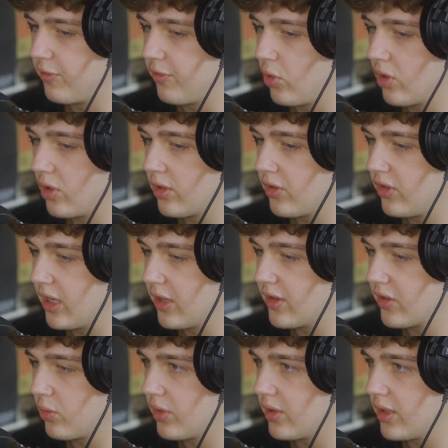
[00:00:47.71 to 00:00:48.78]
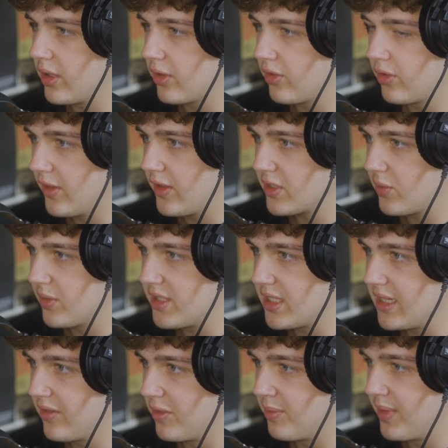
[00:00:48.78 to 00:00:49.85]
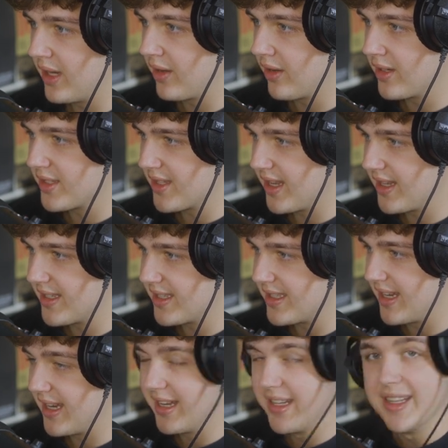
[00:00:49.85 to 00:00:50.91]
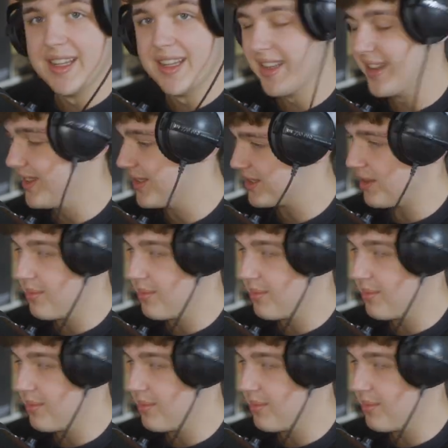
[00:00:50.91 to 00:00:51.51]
4, see how this one looks. Now this one's even bigger, isn't that insane? Looks